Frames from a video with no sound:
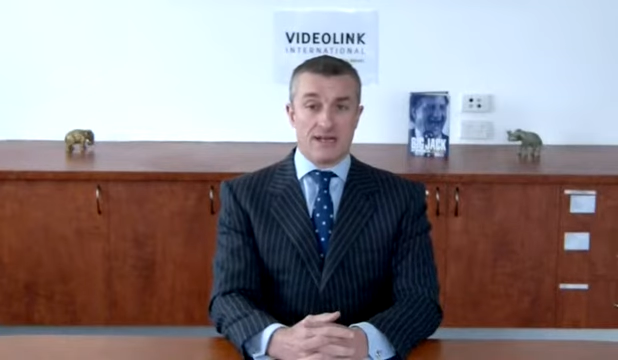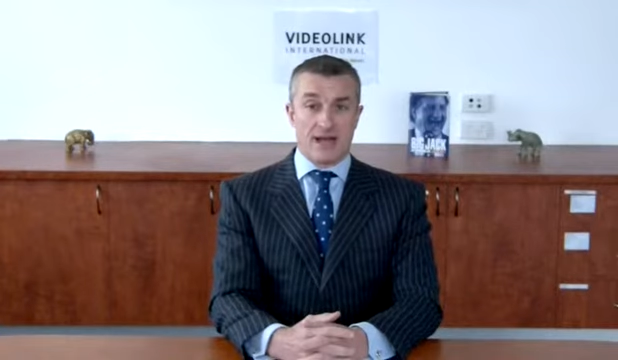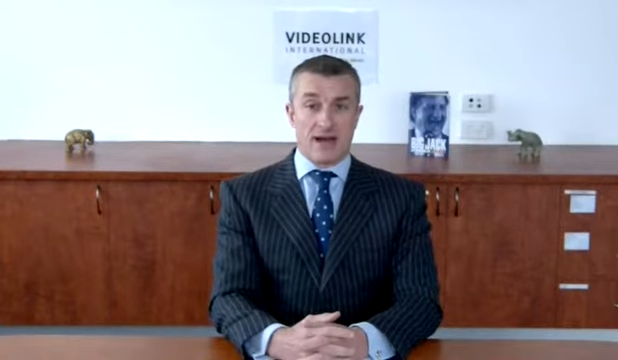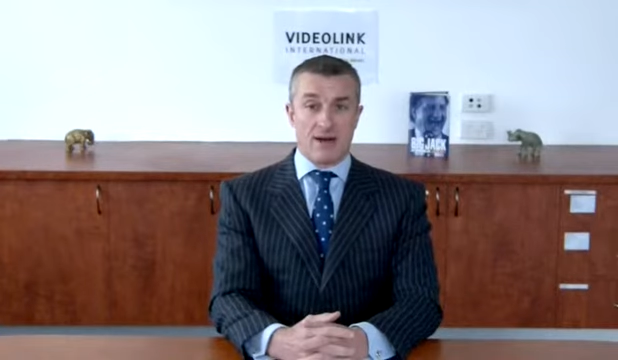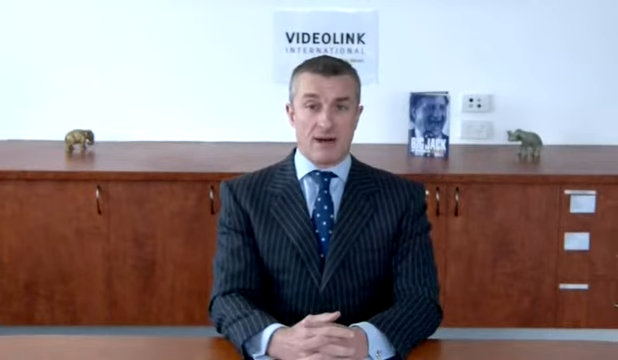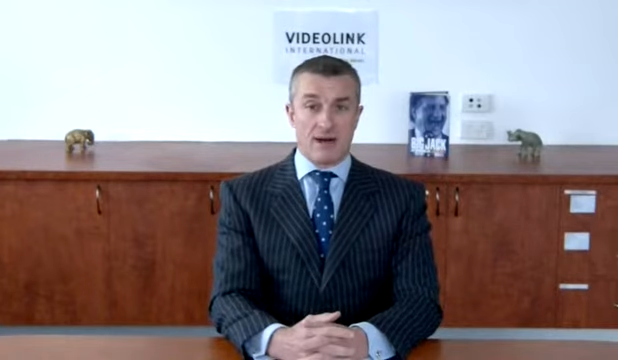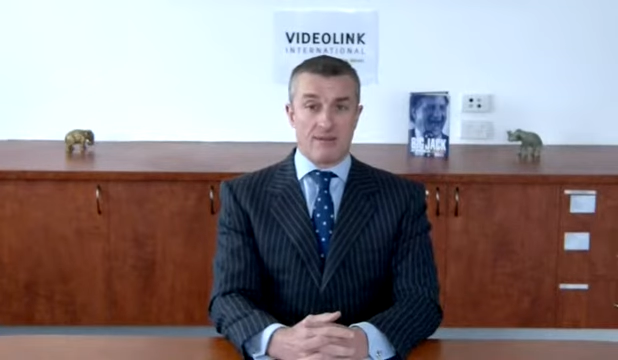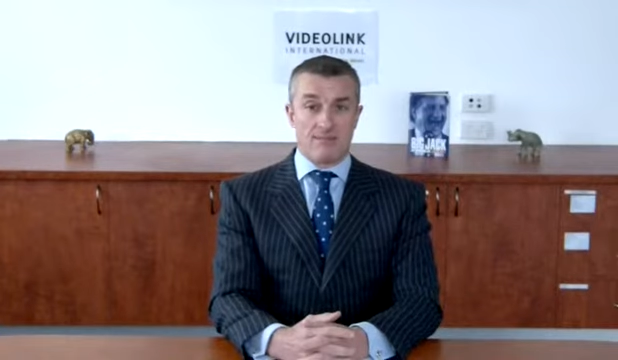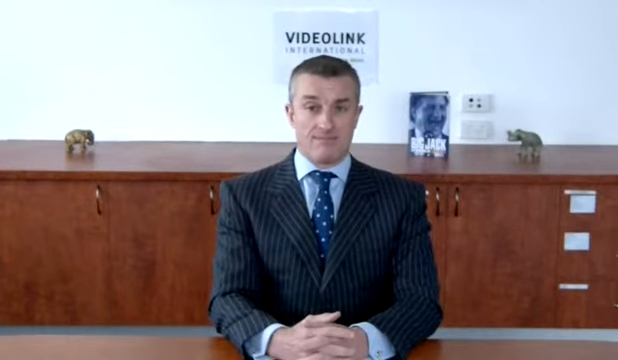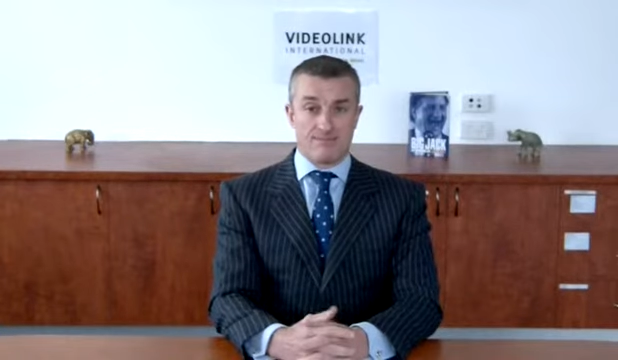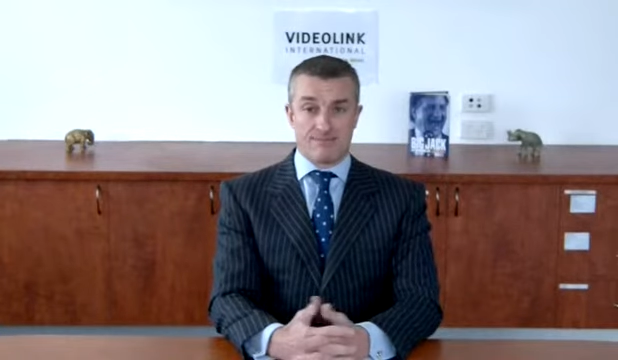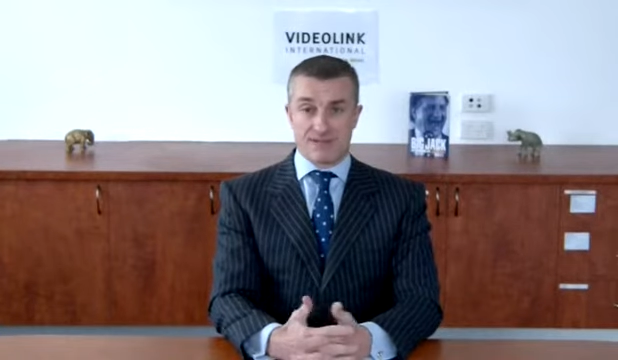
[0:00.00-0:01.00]

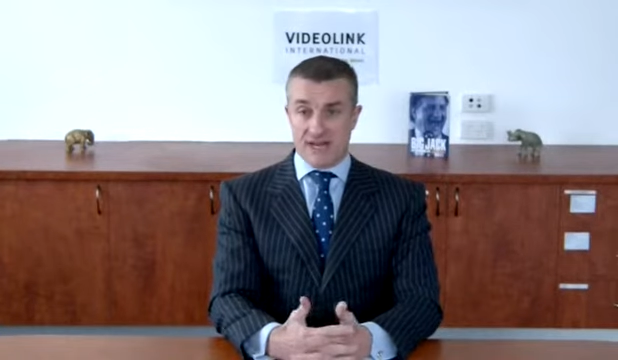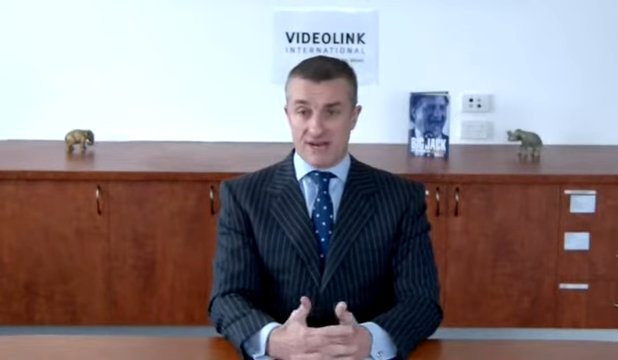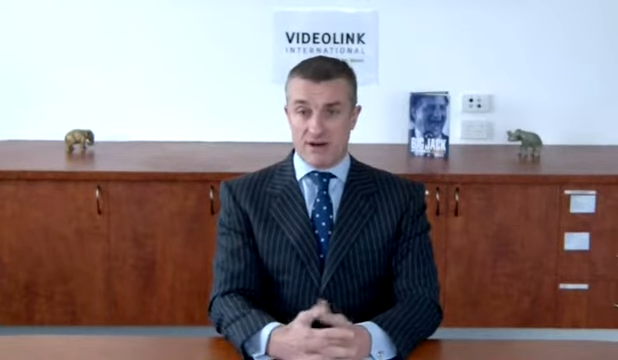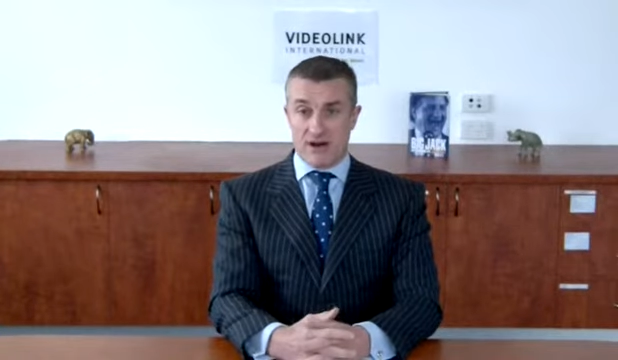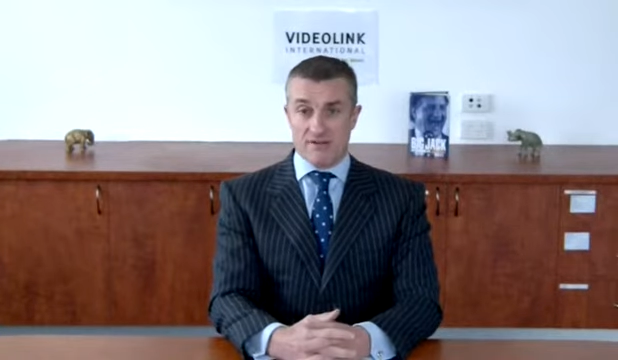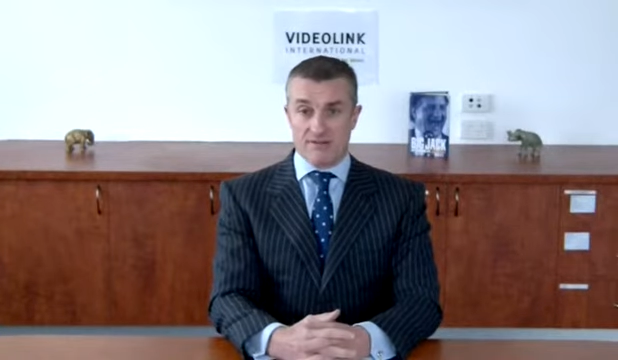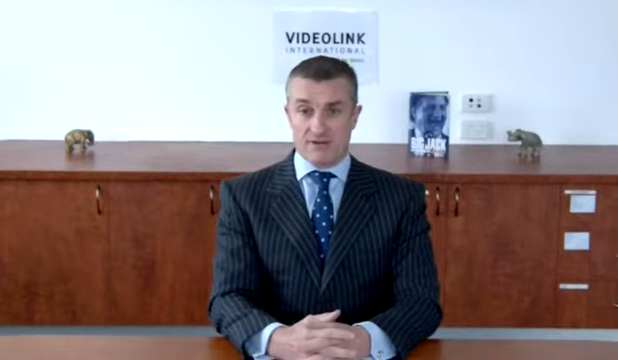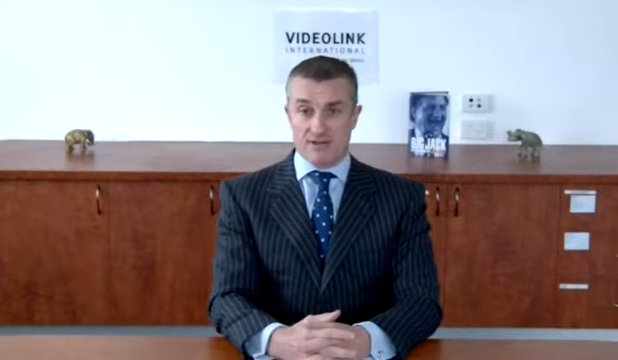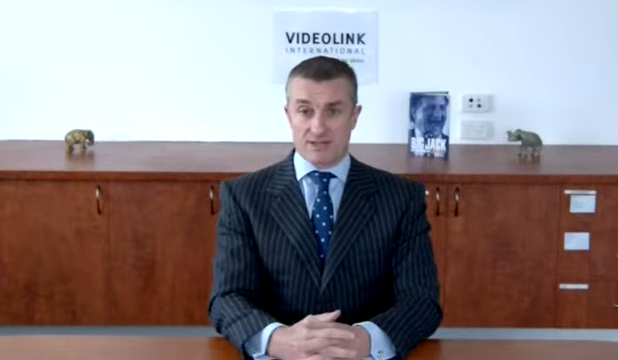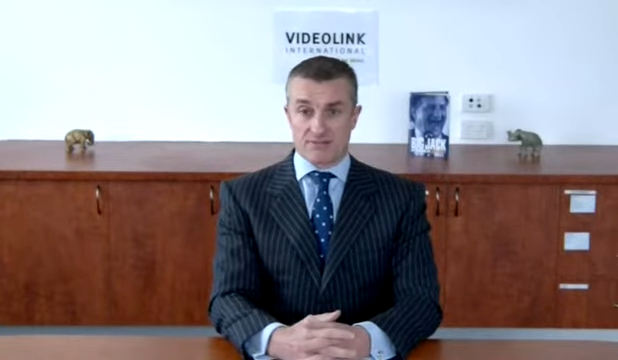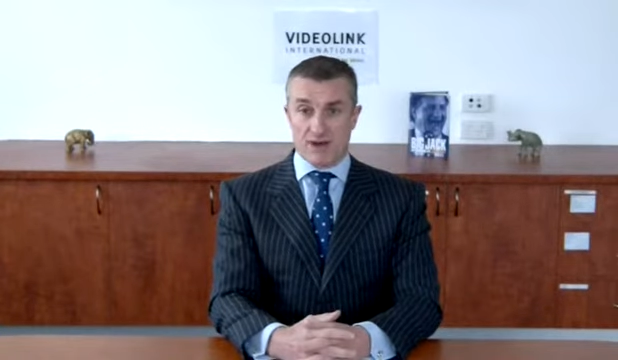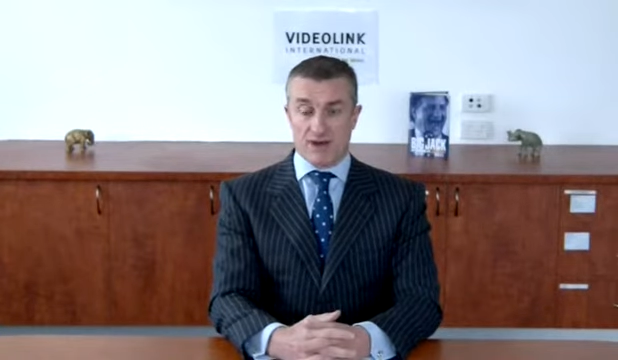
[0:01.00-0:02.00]
Now, Dad and I
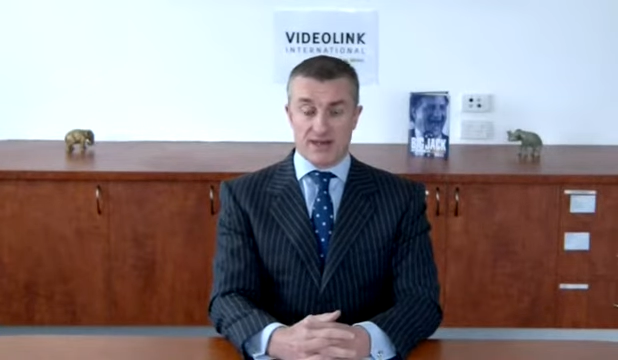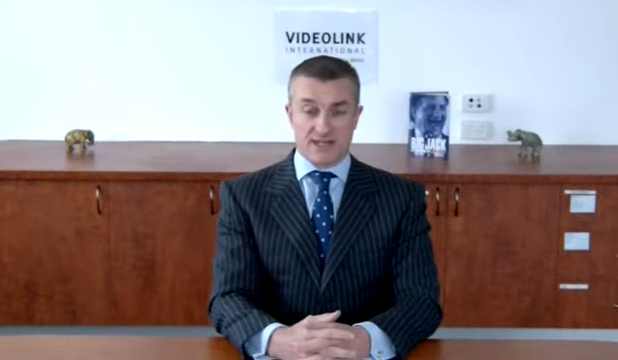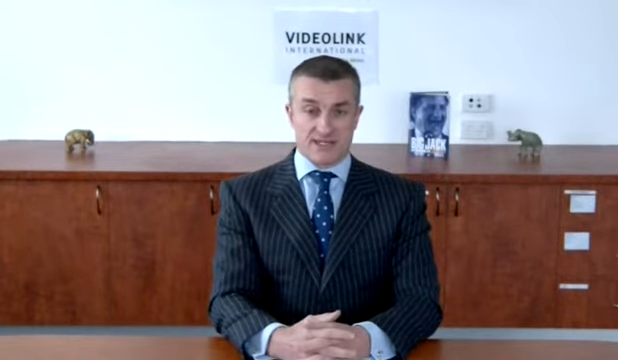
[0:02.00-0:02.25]
have spoken